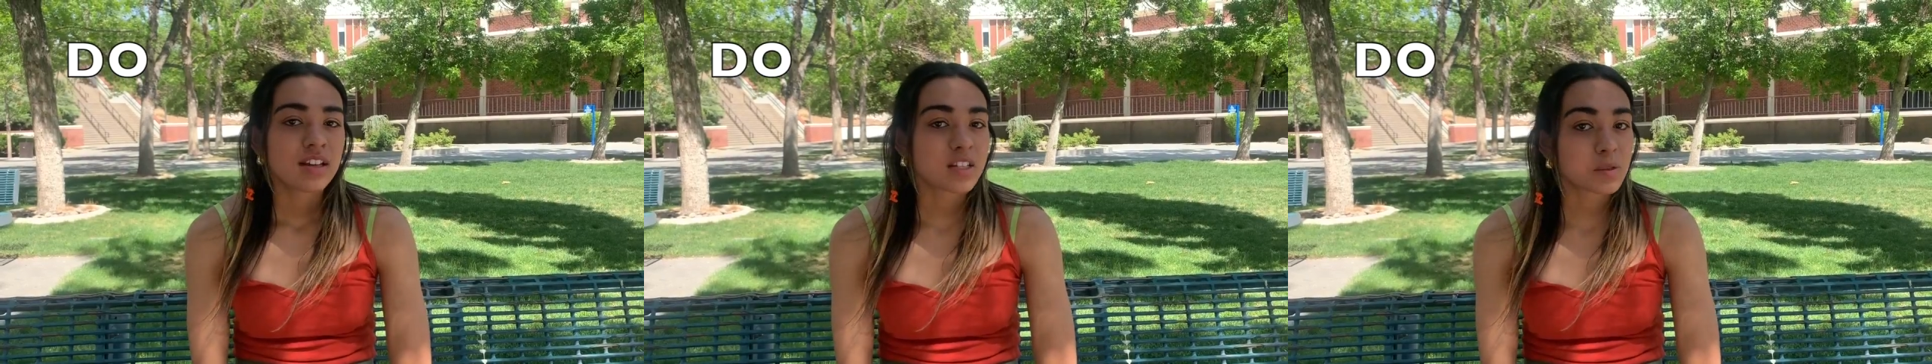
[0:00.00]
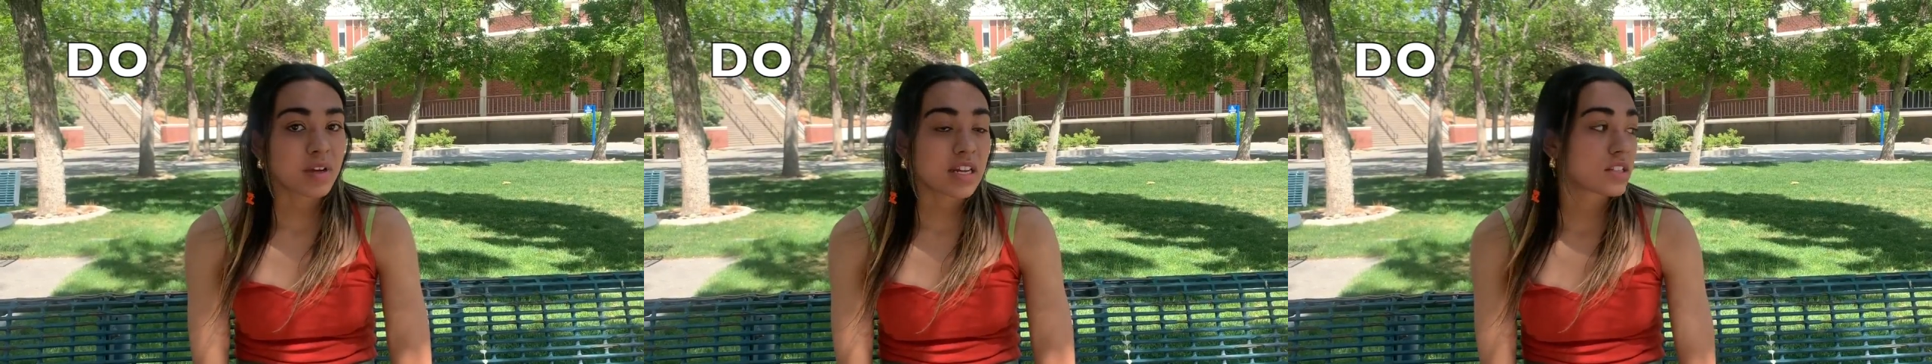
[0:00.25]

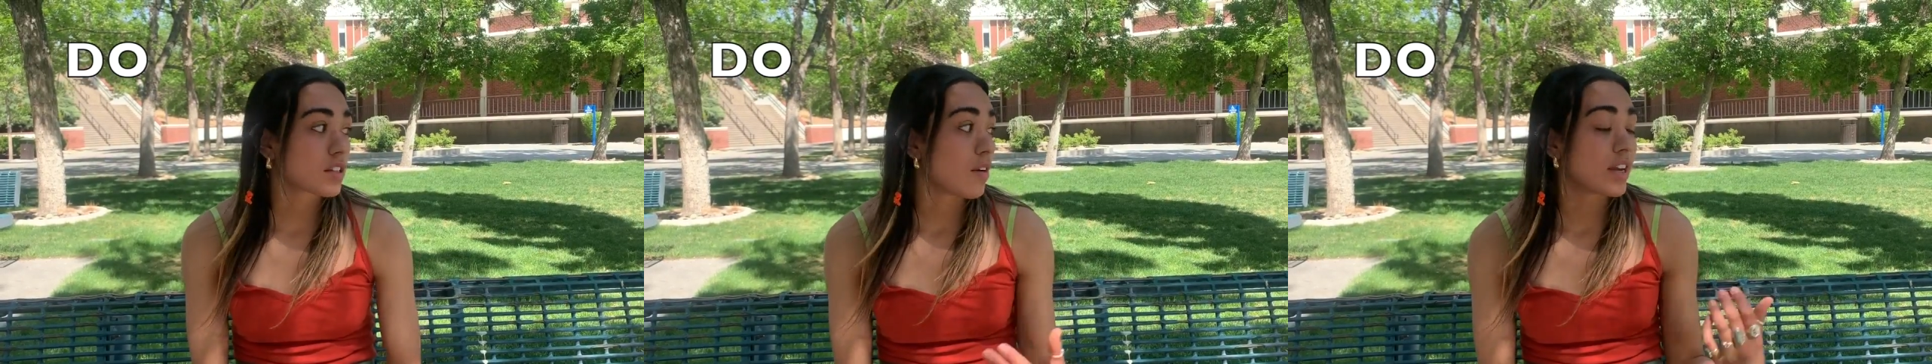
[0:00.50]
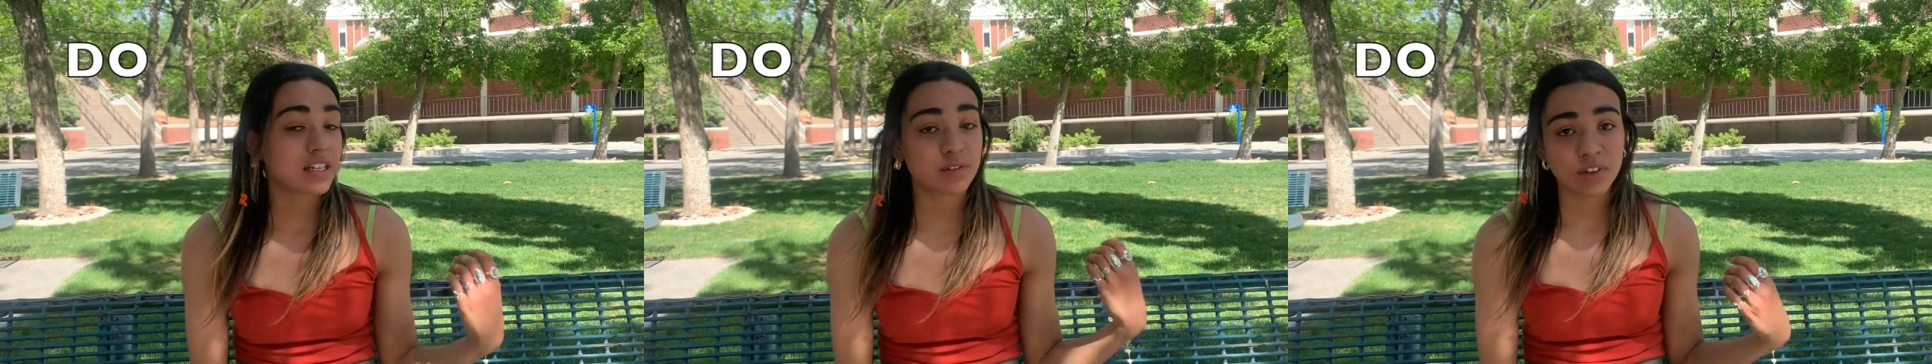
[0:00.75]
This means
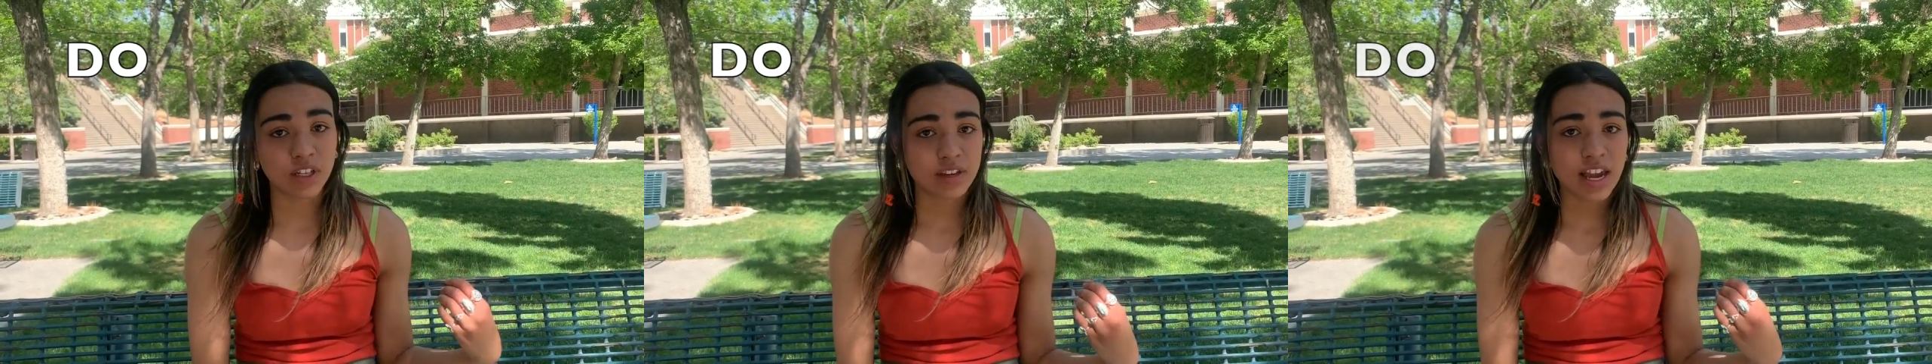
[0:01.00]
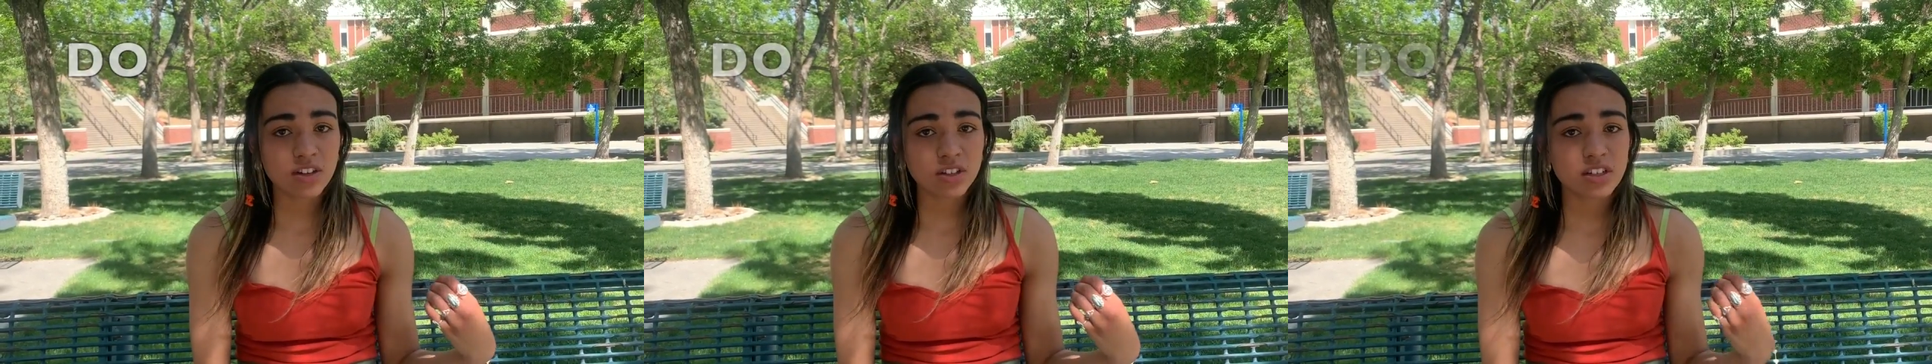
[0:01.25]
going to different
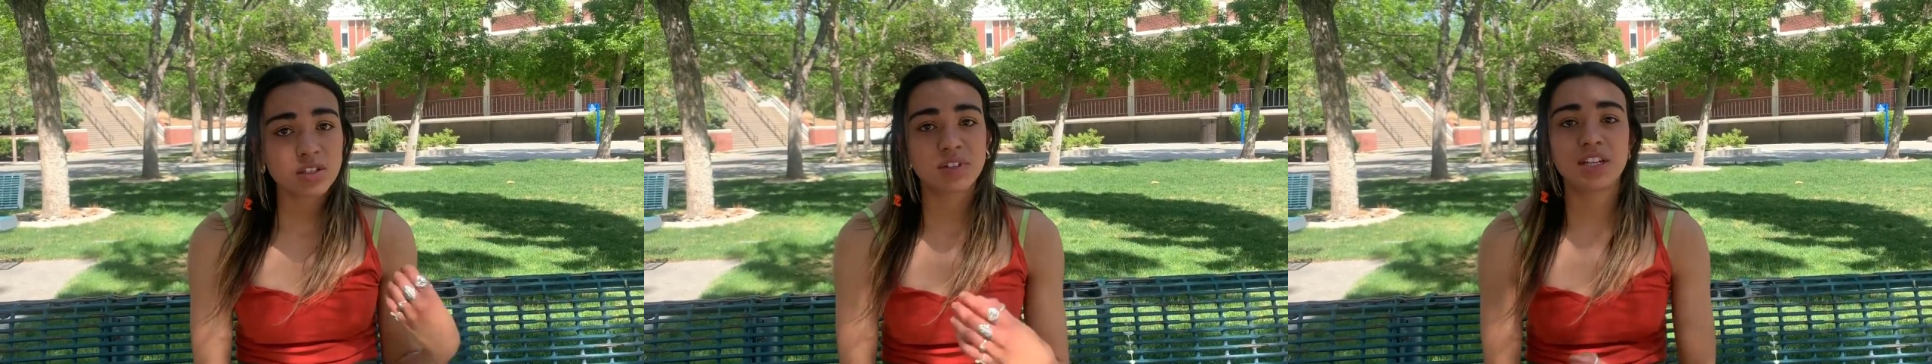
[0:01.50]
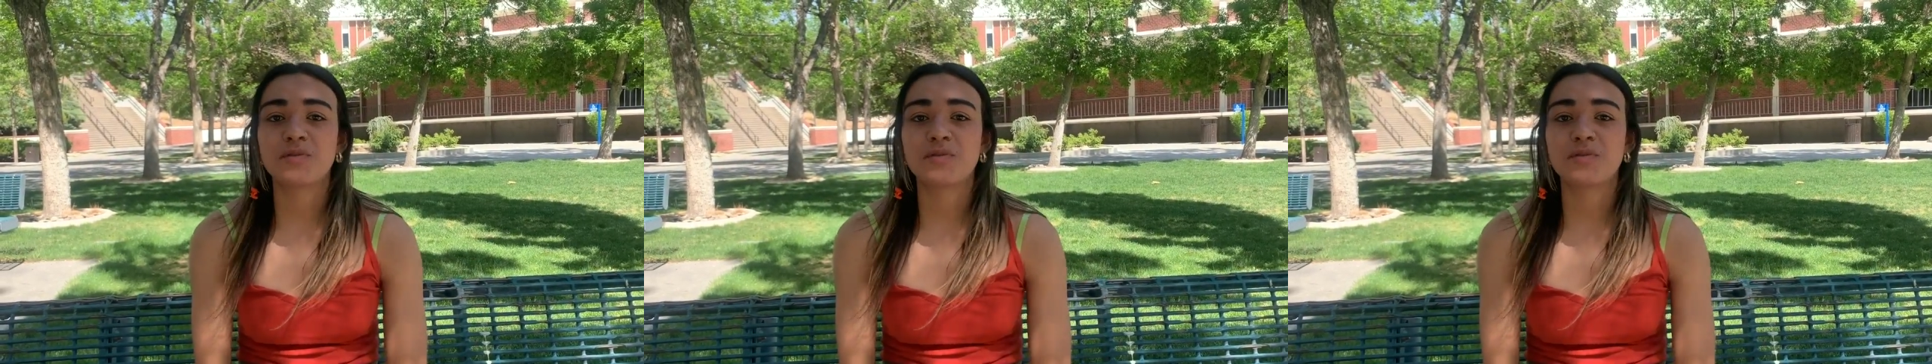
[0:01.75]
locations with